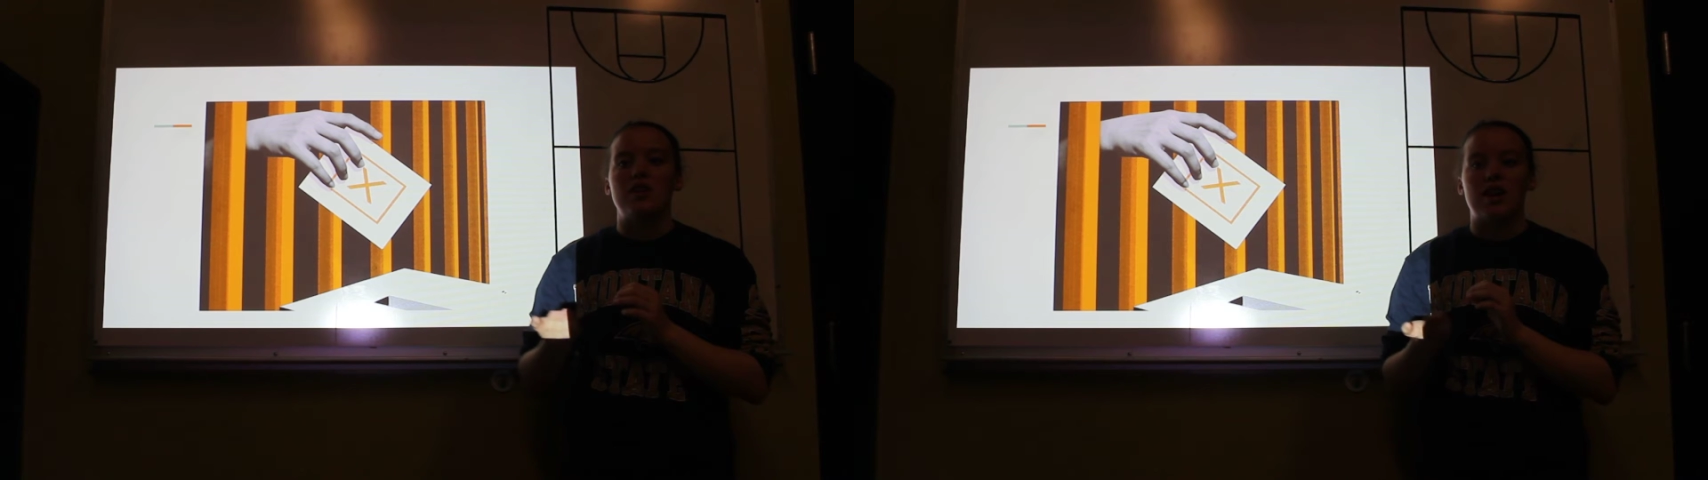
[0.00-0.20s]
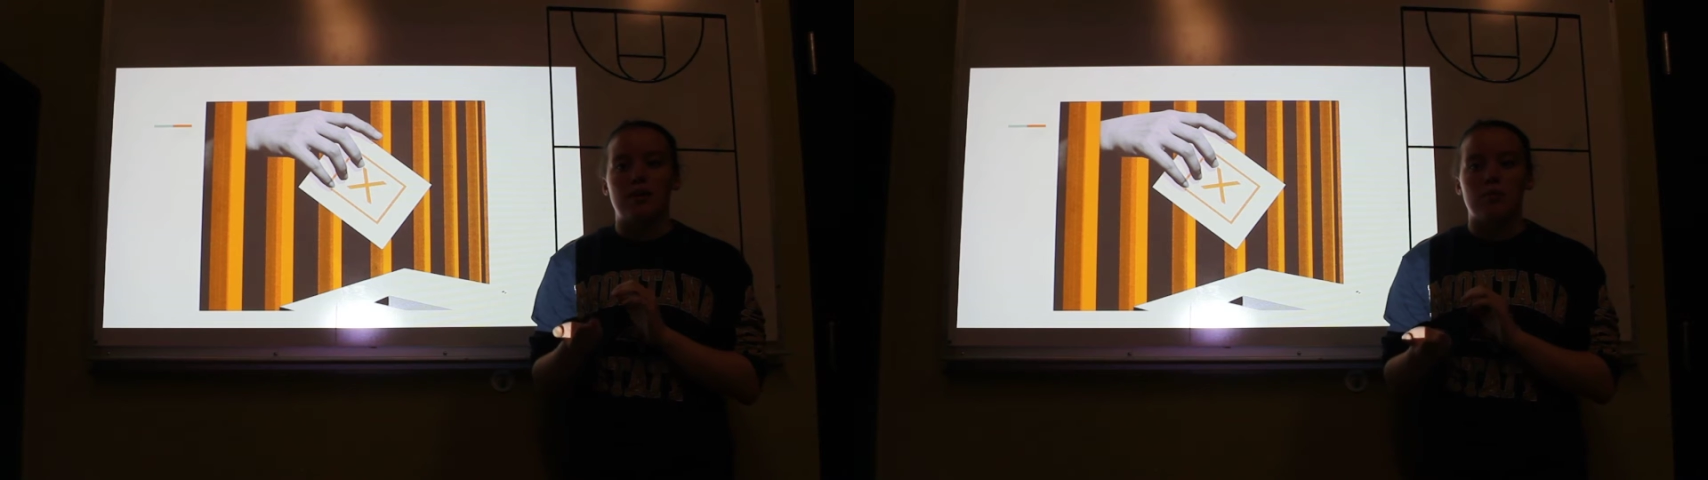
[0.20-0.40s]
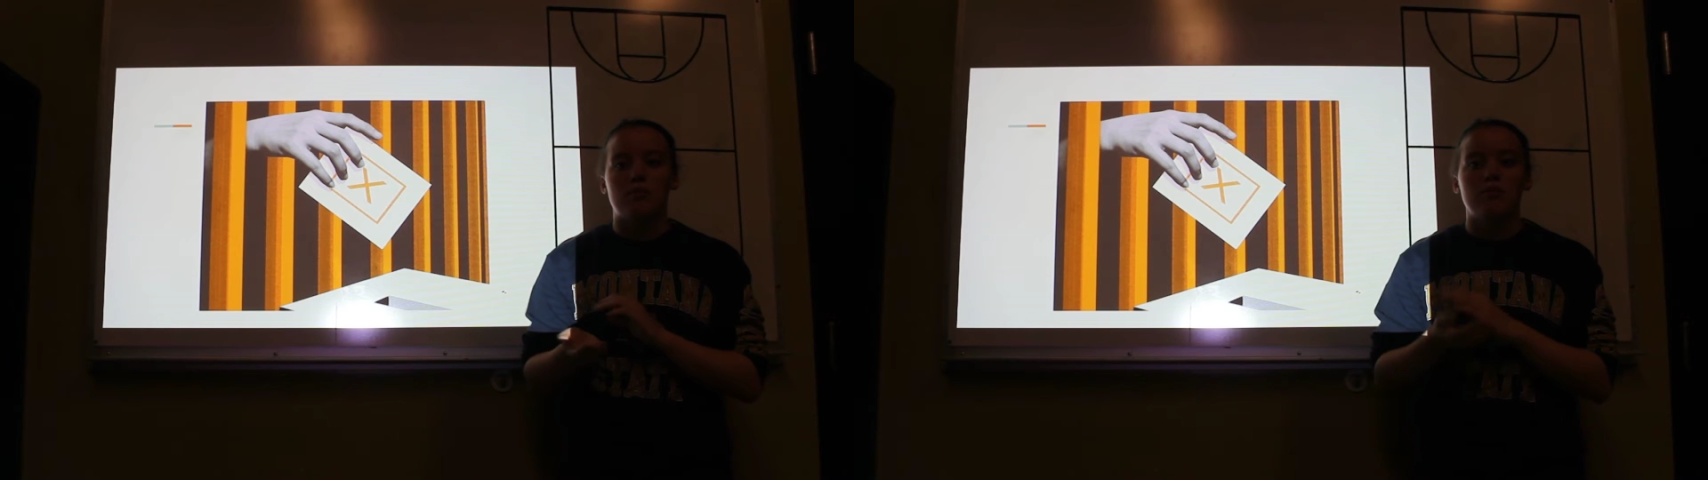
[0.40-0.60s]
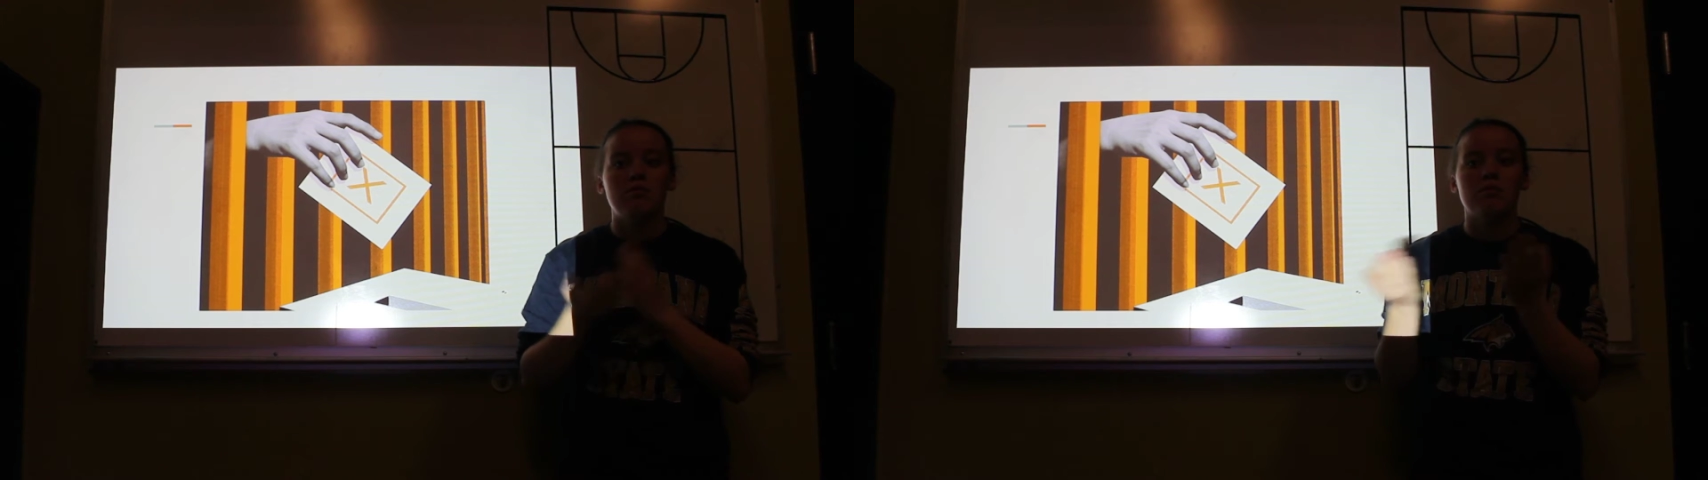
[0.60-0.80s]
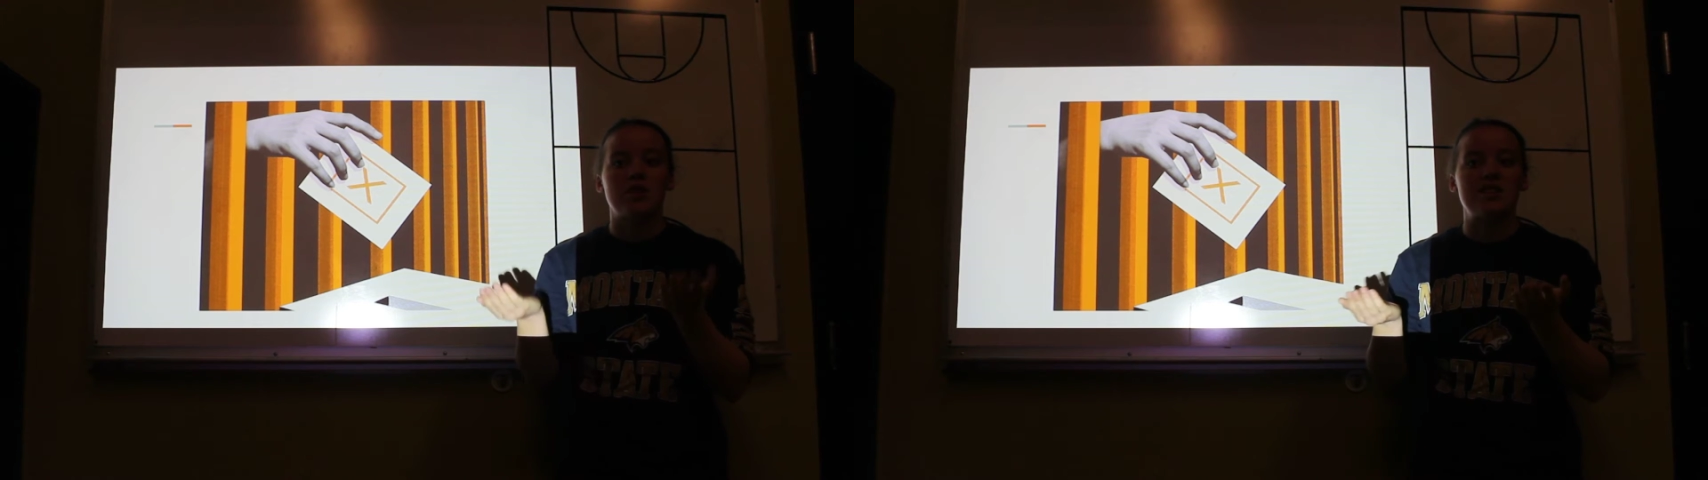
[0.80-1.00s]
became
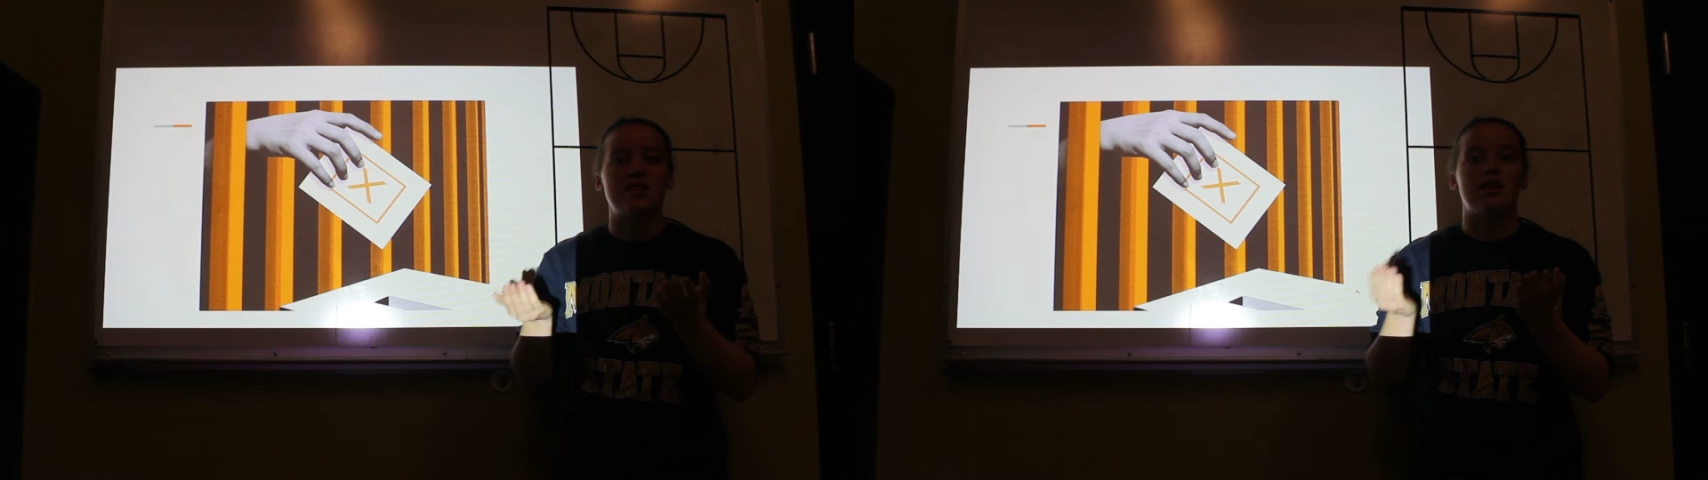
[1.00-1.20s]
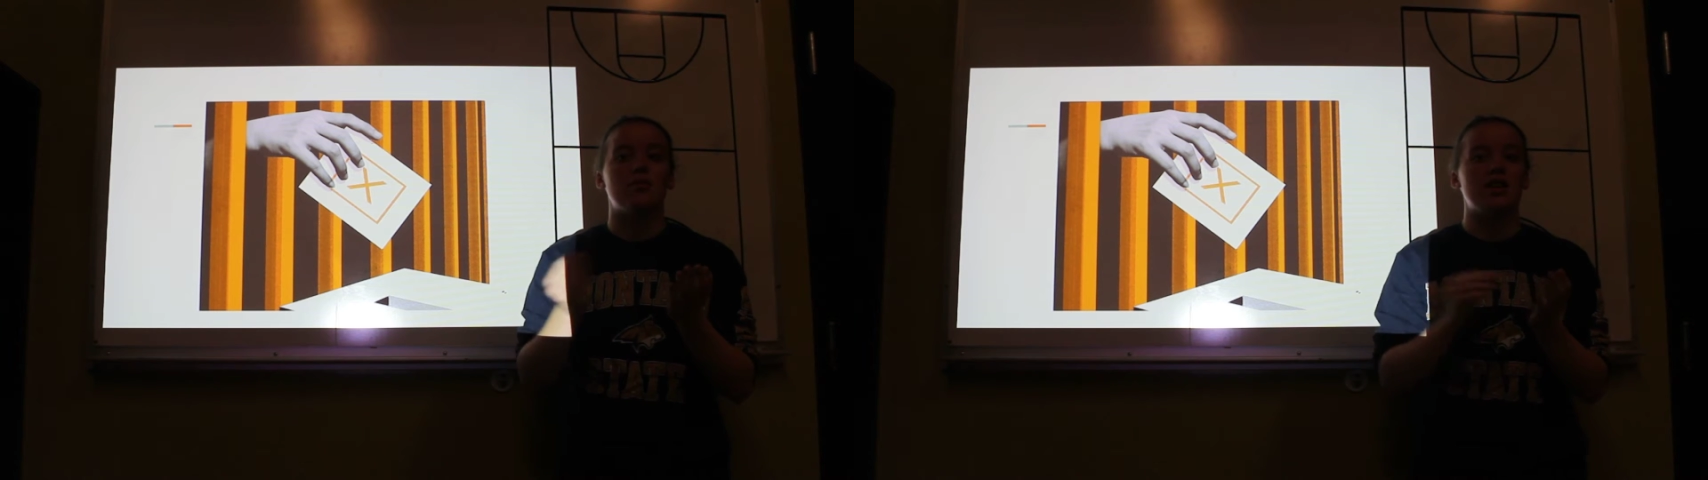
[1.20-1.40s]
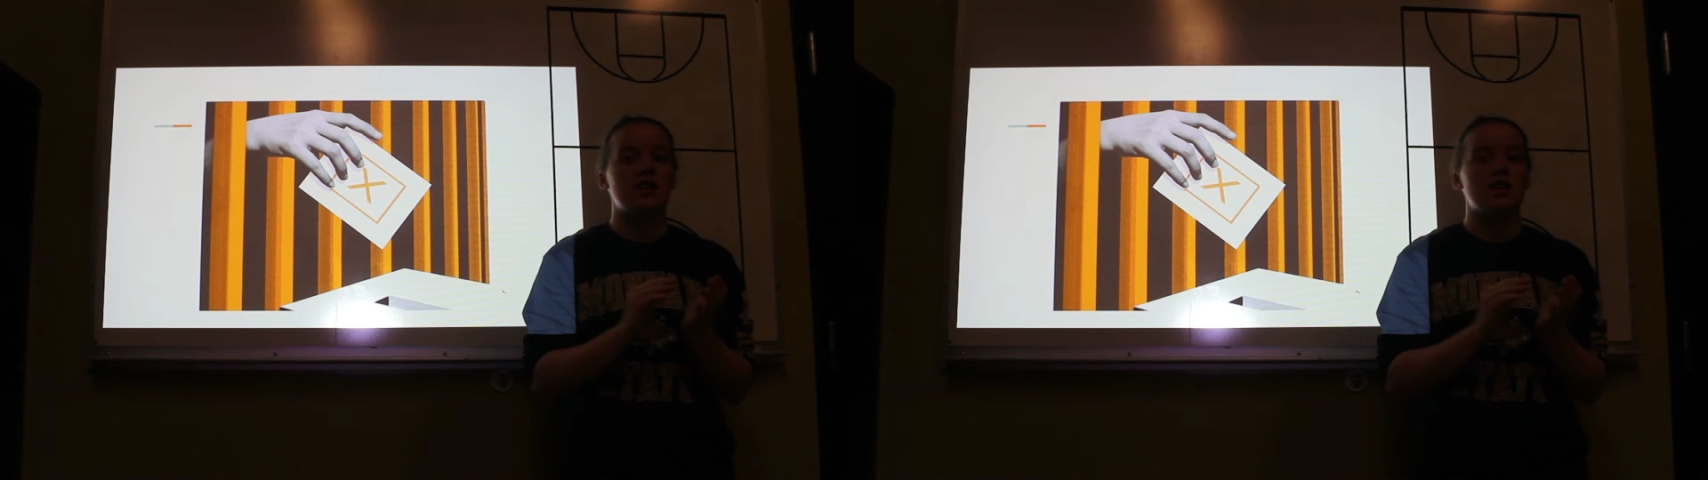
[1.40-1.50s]
president,